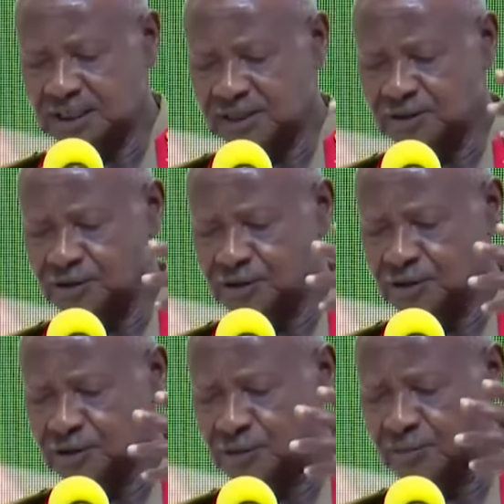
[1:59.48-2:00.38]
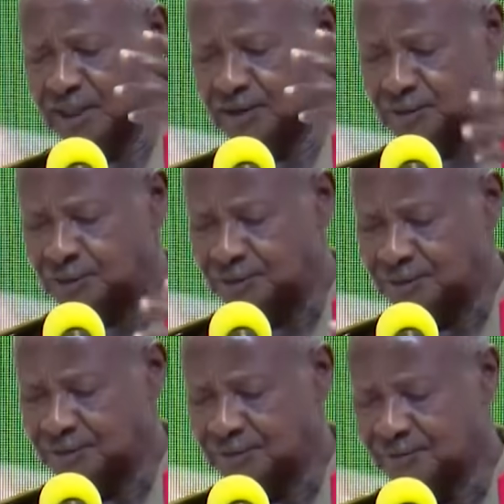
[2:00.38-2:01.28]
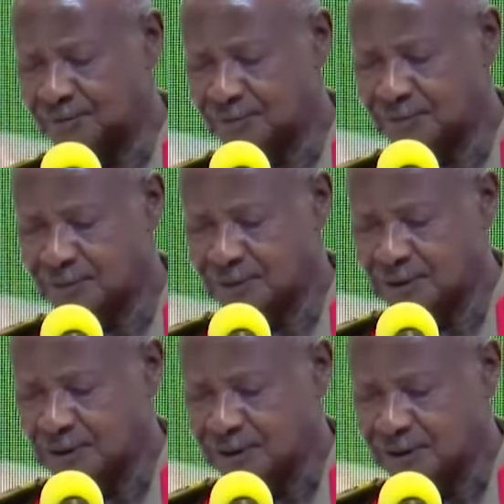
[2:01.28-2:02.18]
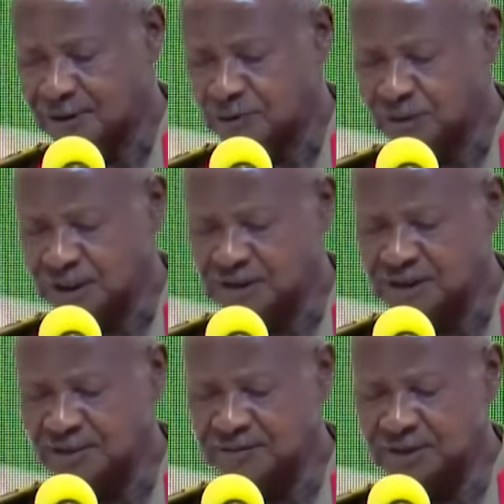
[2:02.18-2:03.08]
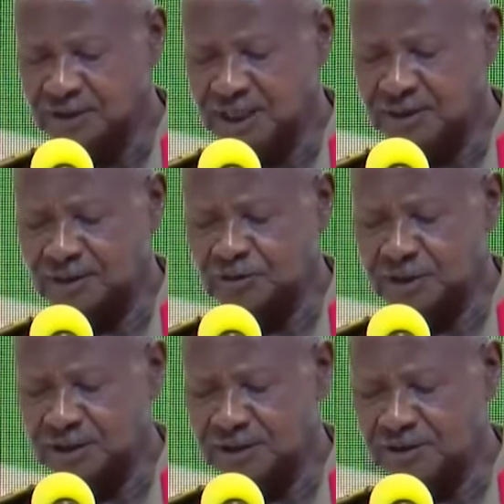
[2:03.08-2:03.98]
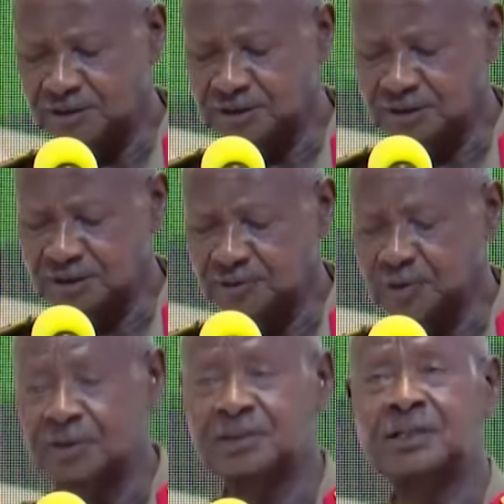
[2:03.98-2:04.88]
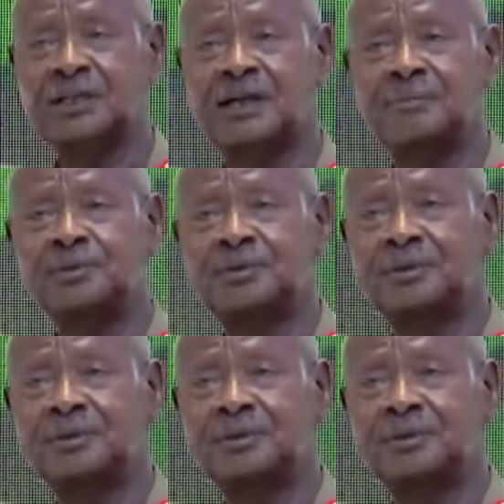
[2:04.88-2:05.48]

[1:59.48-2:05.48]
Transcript: ideological menu that we are serving our trainees in the Fronasa camps